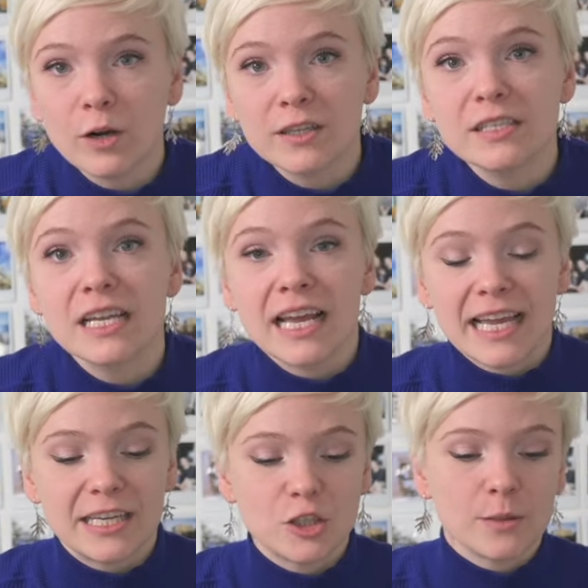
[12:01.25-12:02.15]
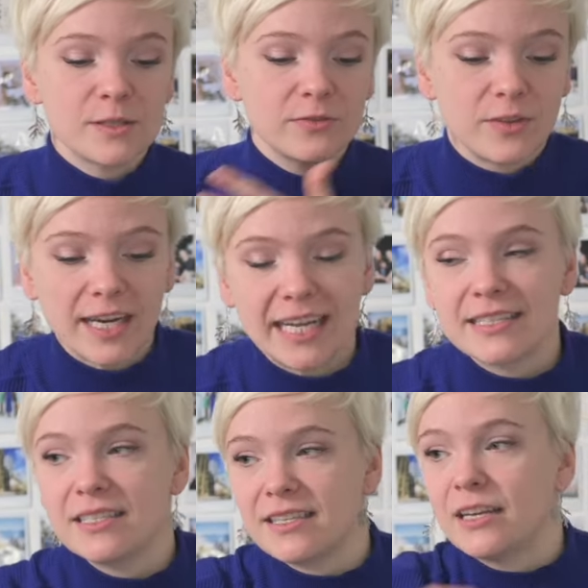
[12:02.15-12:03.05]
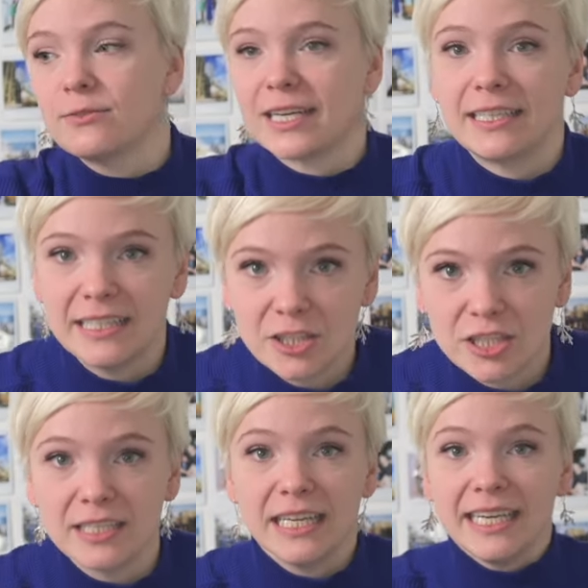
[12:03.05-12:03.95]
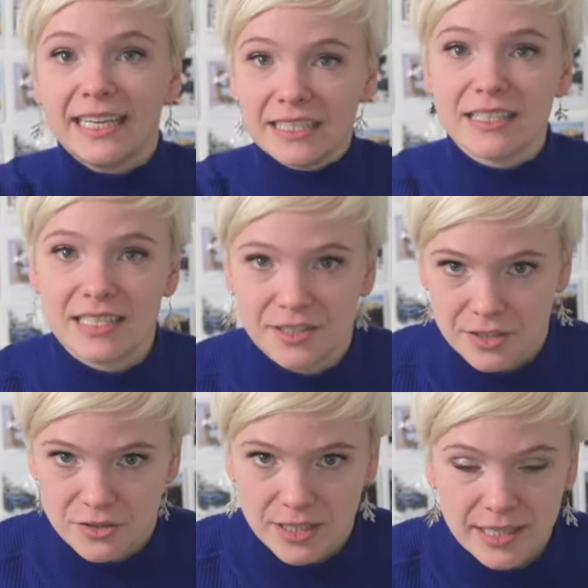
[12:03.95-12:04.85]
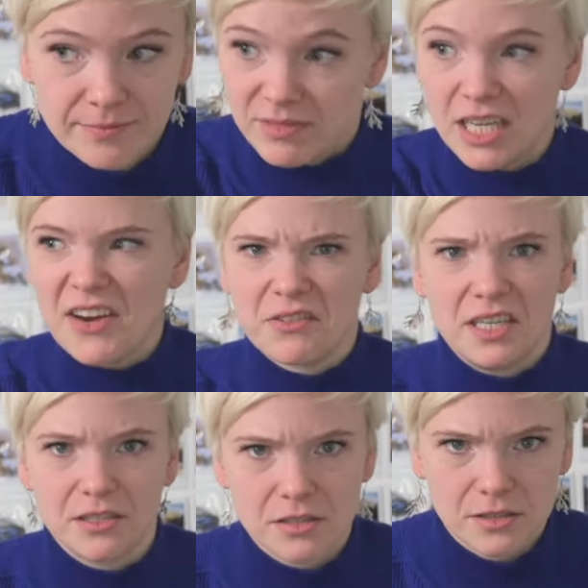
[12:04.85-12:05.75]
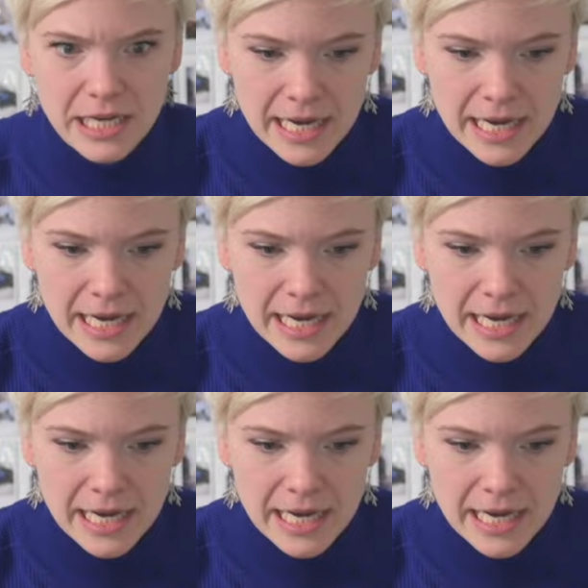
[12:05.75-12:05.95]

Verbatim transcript: worse in terms of finances and recognition in this industry. In every industry,